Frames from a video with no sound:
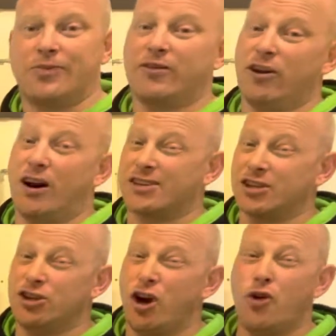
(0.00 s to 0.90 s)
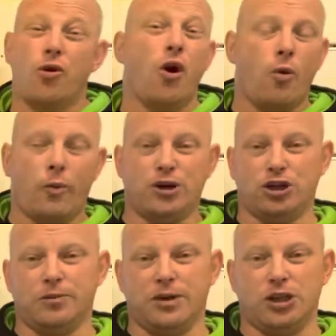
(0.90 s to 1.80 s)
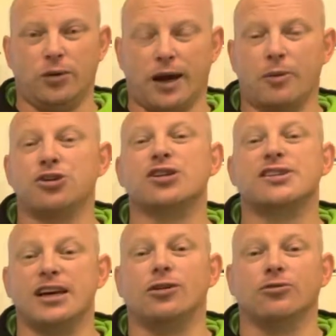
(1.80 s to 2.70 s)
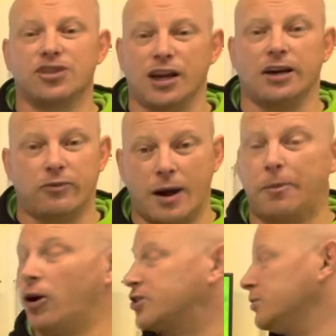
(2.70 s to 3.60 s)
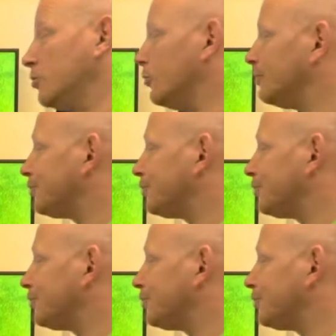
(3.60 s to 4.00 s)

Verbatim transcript: If the answer is no, we shouldn't be doing it. We should seek an alternative where possible.